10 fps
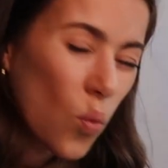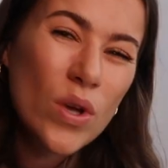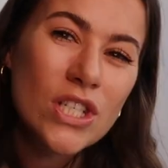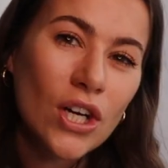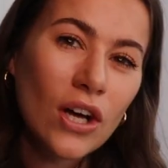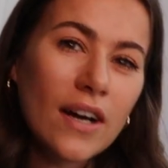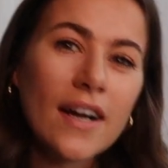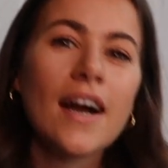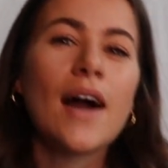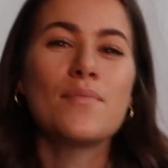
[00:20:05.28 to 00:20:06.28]
Which
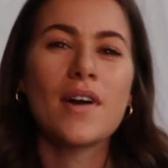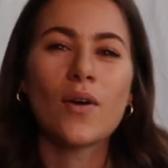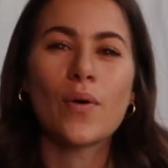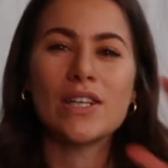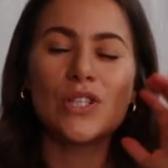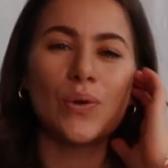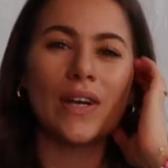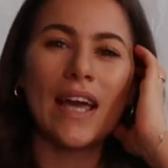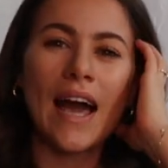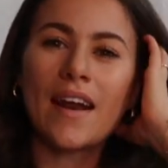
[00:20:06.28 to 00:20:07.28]
color, I'm not quite sure
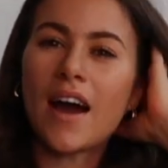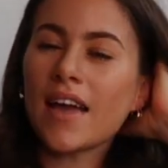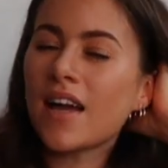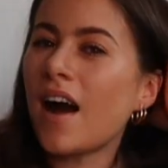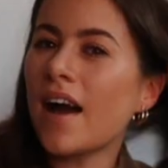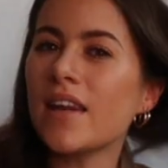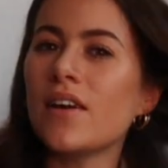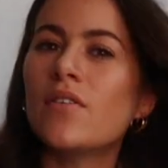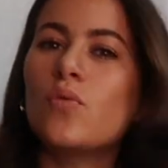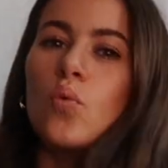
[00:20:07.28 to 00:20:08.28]
yet. I kind
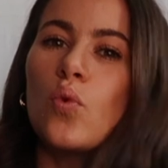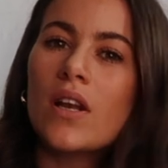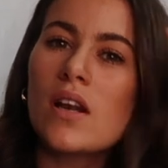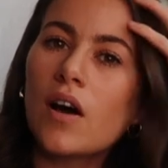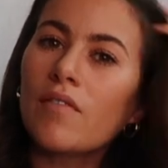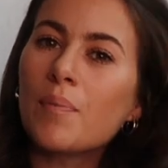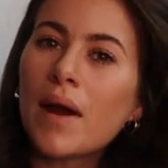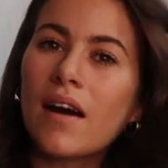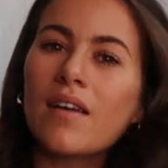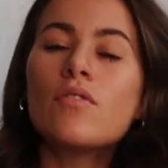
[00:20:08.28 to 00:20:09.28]
of would love a
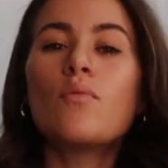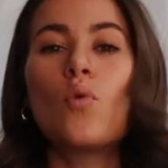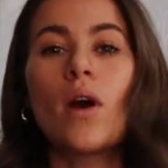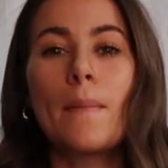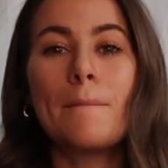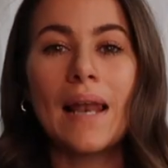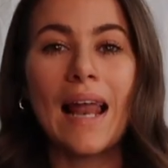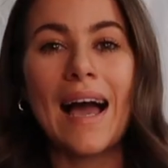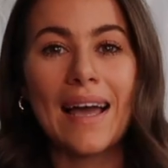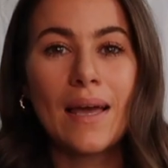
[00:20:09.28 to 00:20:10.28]
pair of more
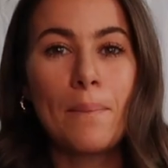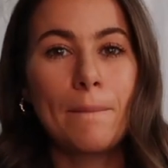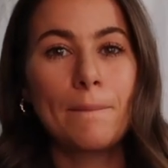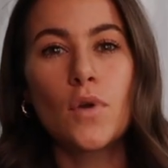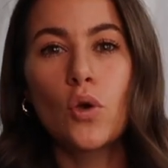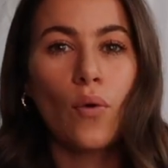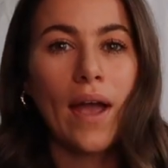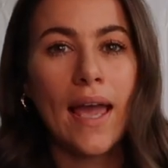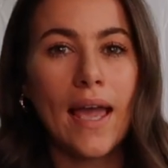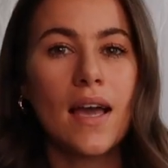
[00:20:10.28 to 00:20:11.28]
black
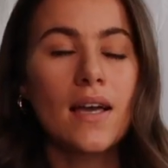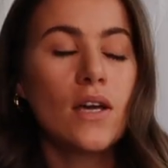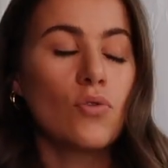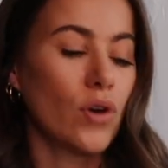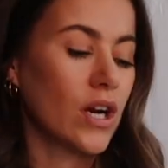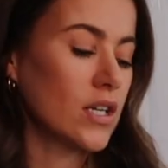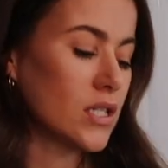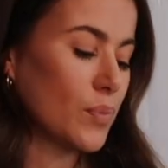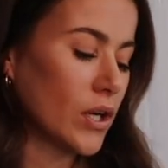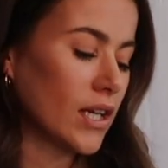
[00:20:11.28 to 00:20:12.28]
gray
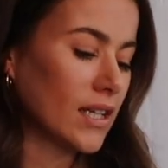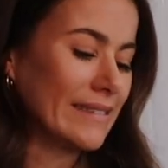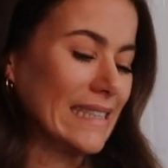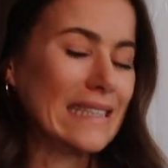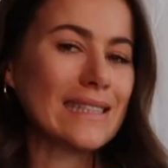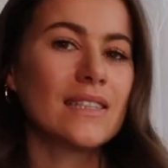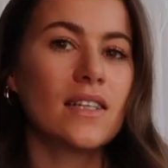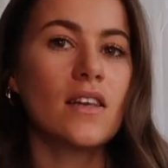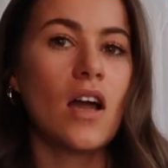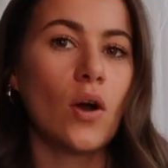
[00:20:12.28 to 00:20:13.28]
runners, but
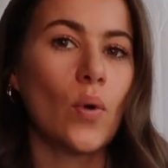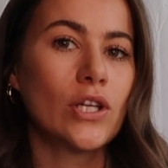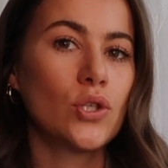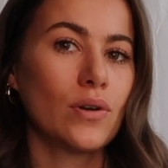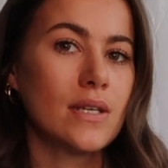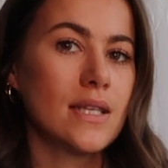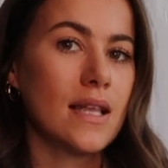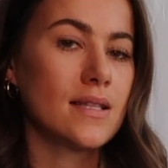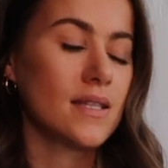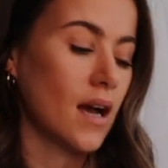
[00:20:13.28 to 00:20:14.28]
not quite sure
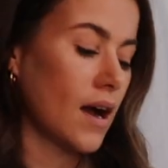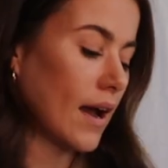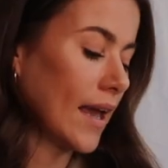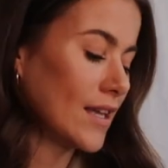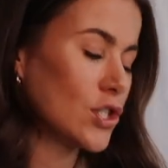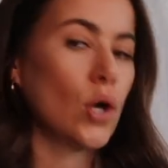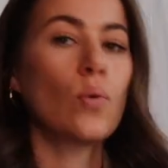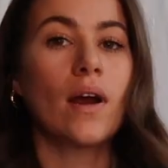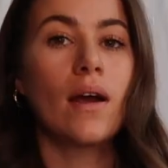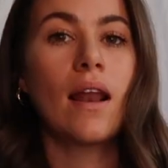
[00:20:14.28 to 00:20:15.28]
since I
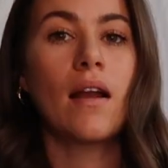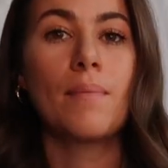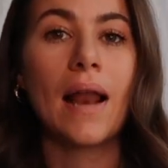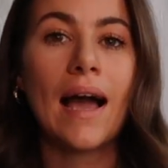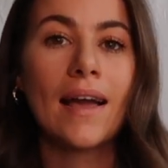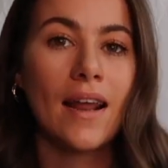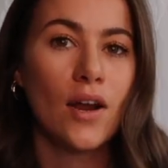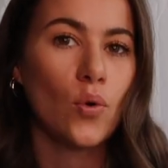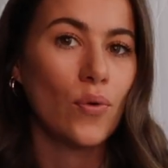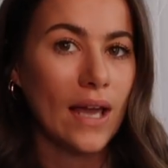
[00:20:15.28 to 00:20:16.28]
don't wear a lot of black and
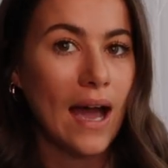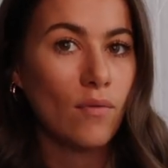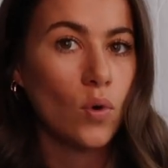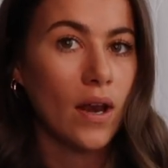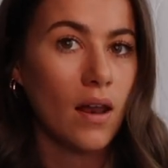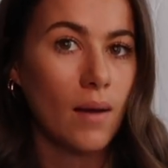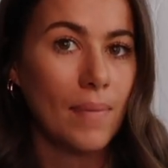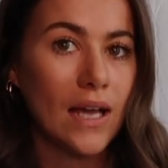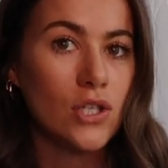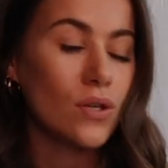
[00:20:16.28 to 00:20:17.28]
I already have quite a lot of
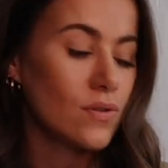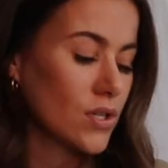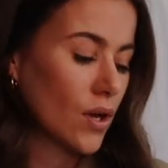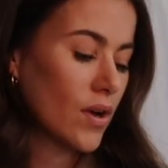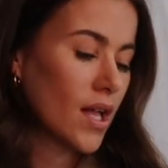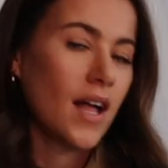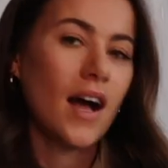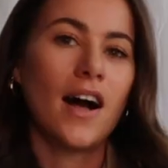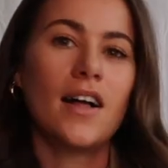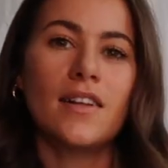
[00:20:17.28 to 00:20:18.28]
black shoes, so
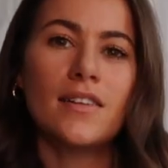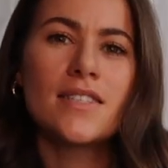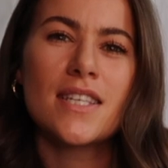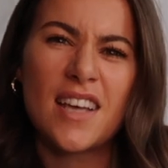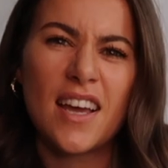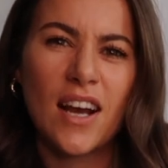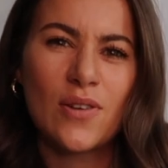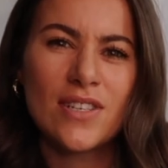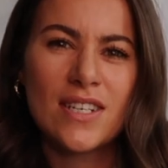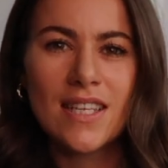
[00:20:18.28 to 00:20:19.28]
I'll decide
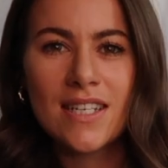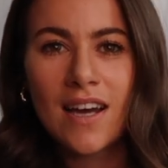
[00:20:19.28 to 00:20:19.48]
closer to the